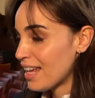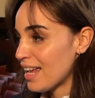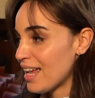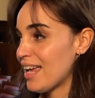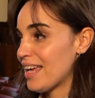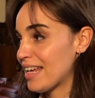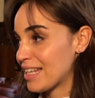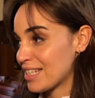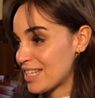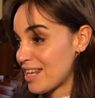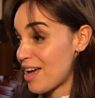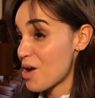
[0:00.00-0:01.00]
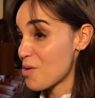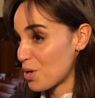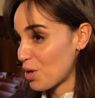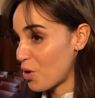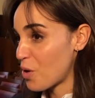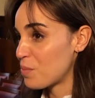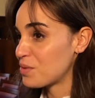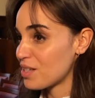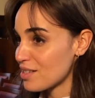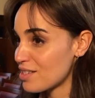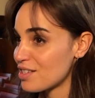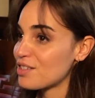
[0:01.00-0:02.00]
And yeah, we hope
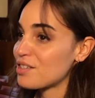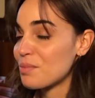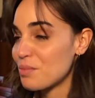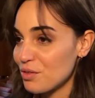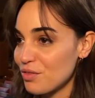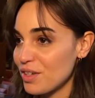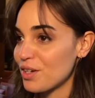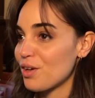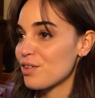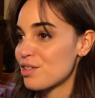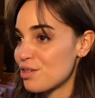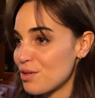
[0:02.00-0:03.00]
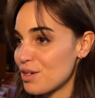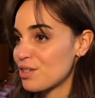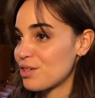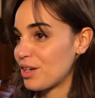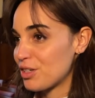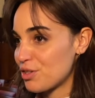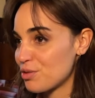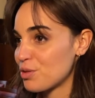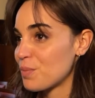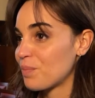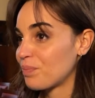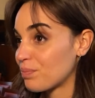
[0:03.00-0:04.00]
this movie also is going
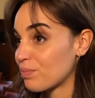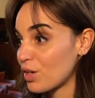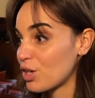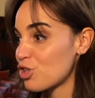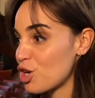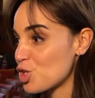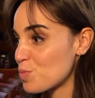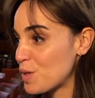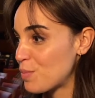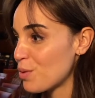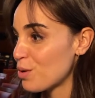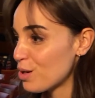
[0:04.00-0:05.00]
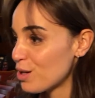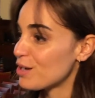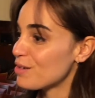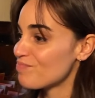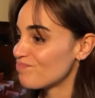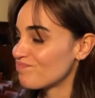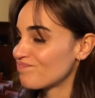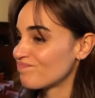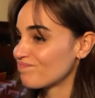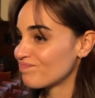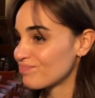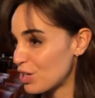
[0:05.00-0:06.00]
to touch people um,
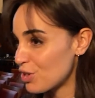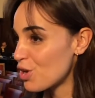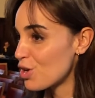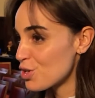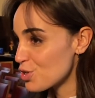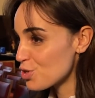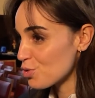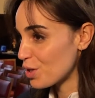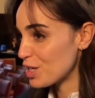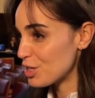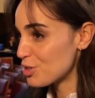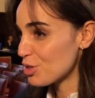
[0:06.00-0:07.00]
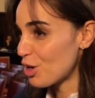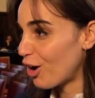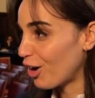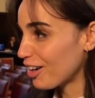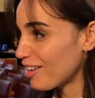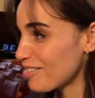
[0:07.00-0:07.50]
straight into the heart.